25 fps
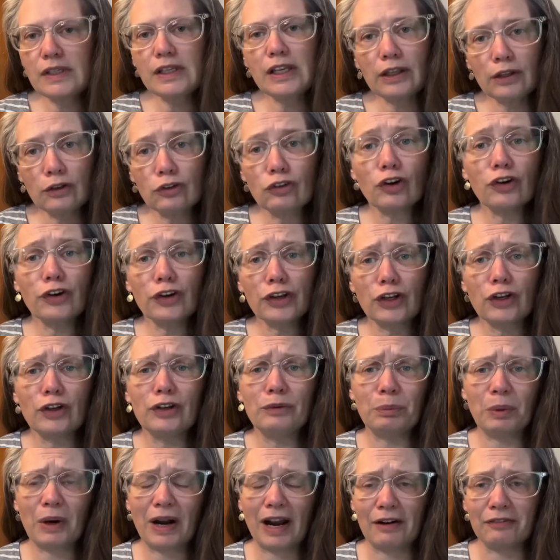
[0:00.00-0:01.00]
turn a good
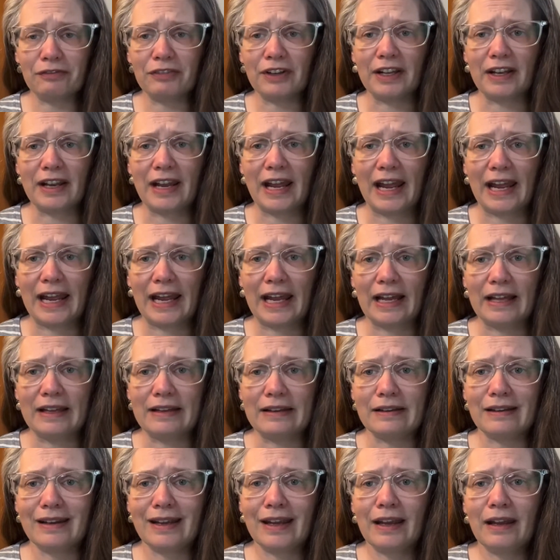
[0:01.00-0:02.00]
profit and
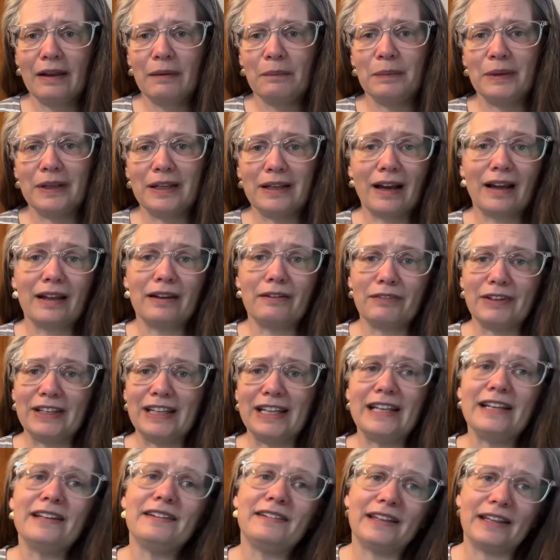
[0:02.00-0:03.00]
be kind of an
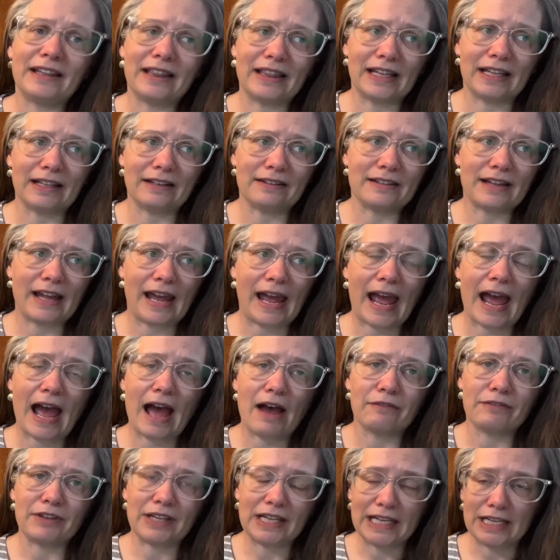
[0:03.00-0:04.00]
easy thing to
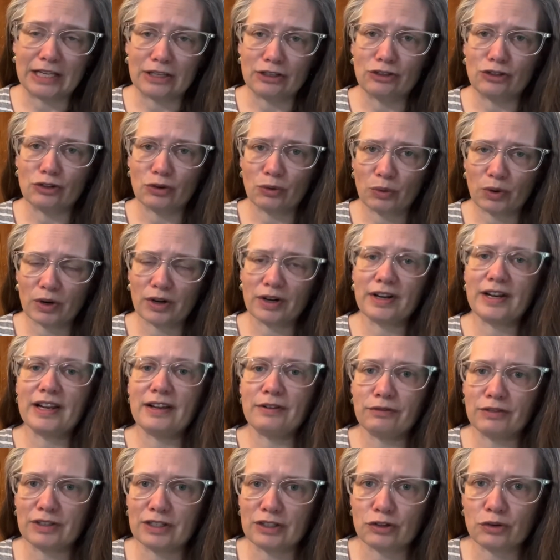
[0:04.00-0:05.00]
have in your
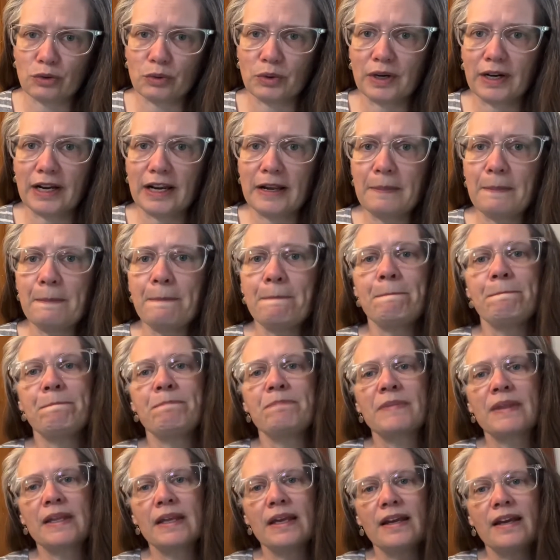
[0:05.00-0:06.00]
inventory.
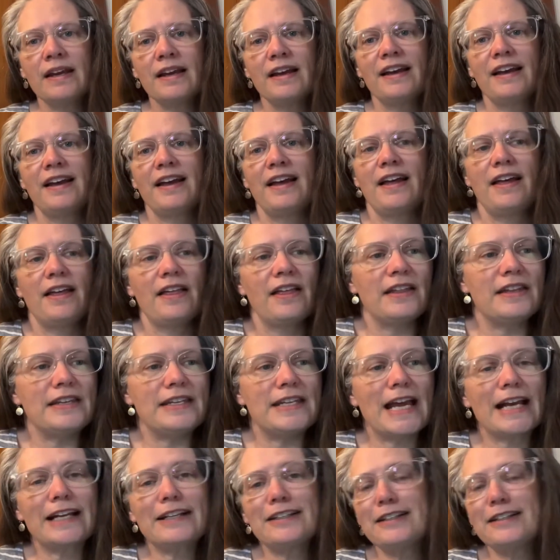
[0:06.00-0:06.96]
Next